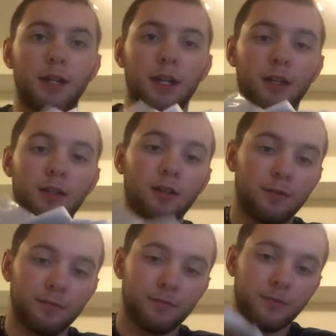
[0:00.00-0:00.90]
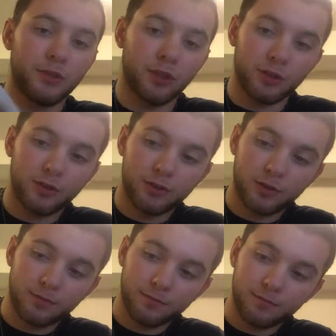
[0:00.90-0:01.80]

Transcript: like just